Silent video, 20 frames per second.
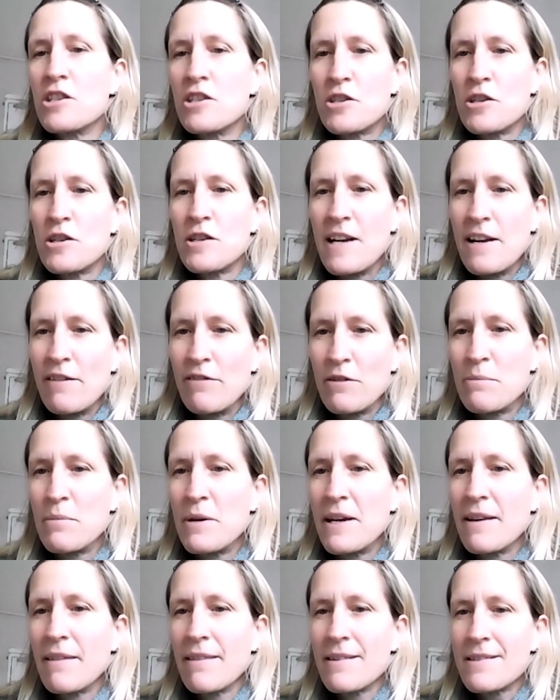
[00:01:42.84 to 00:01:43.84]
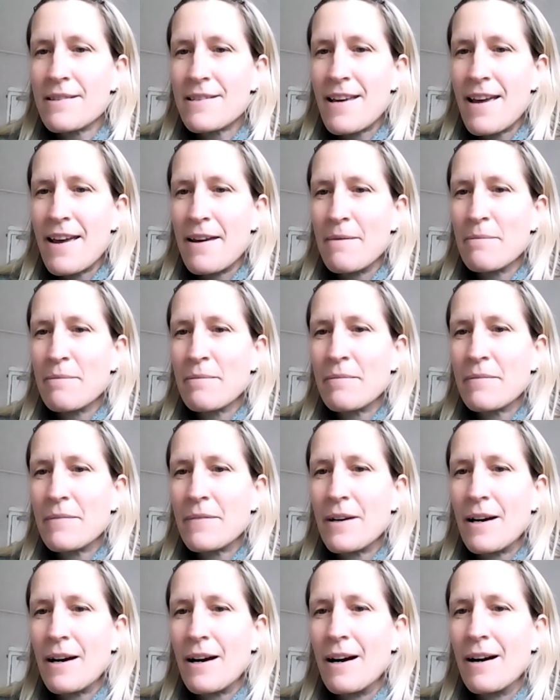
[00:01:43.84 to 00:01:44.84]
should never be in the same
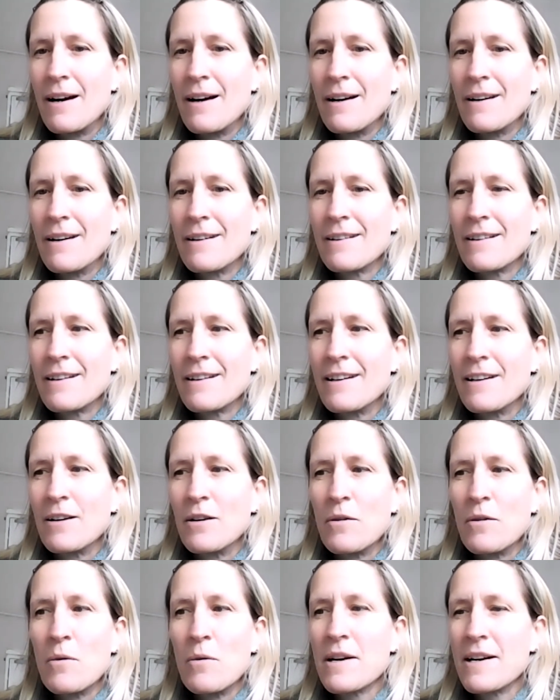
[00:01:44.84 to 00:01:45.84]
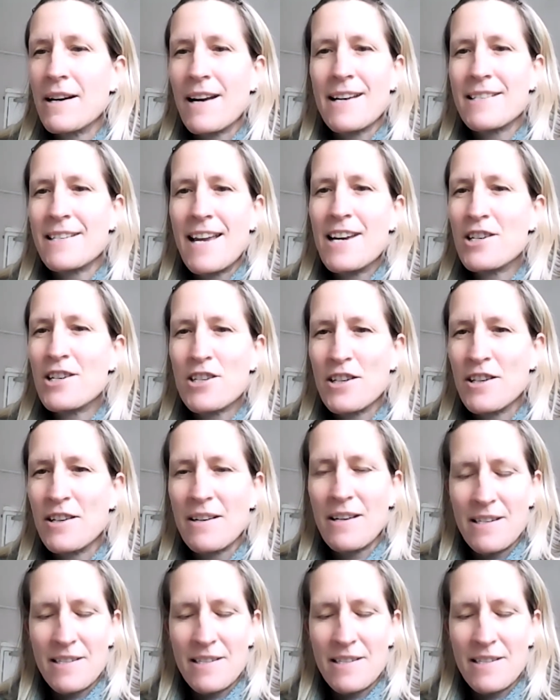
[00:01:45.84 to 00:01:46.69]
organization,